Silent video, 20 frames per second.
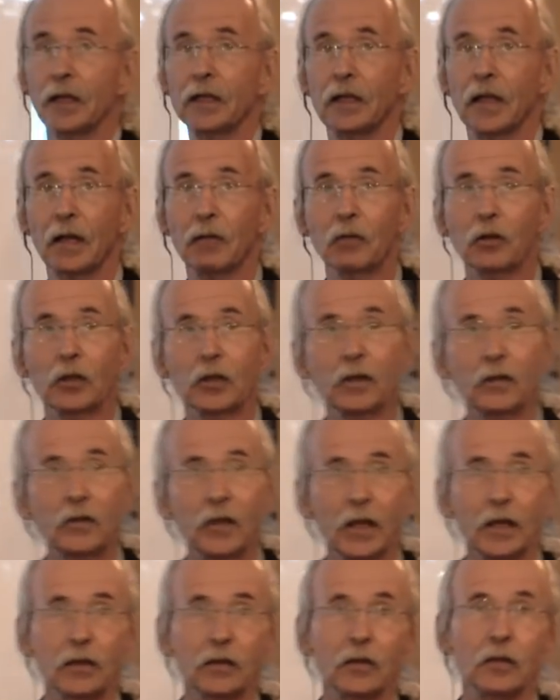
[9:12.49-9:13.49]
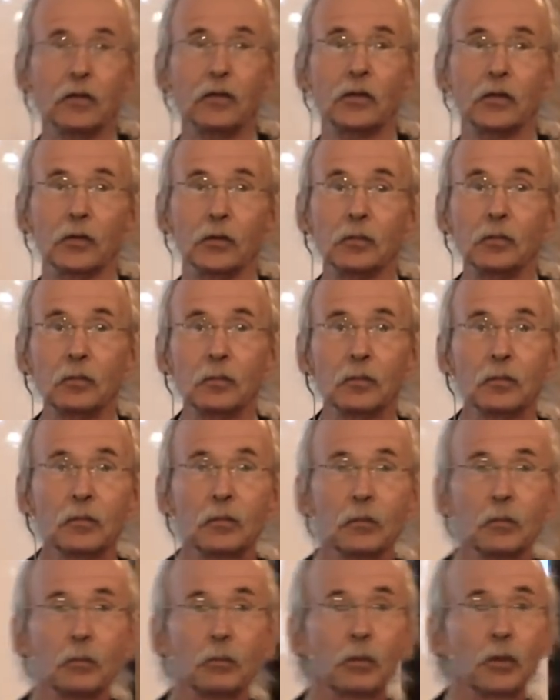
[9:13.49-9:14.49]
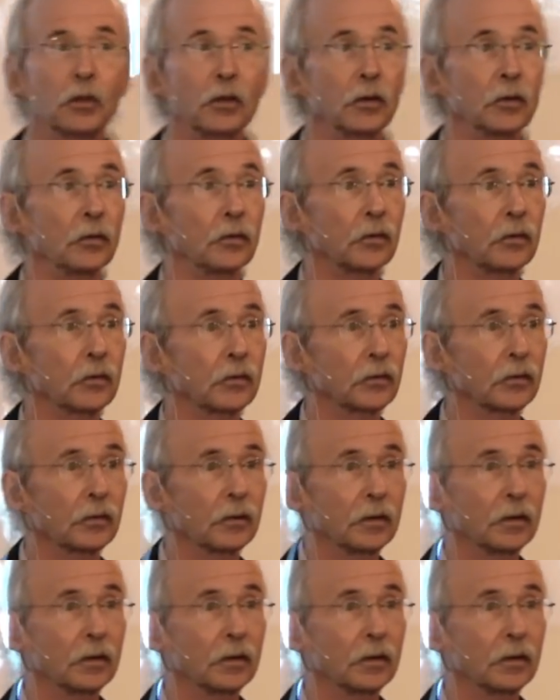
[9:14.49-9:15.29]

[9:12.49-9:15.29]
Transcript: and never intended to produce.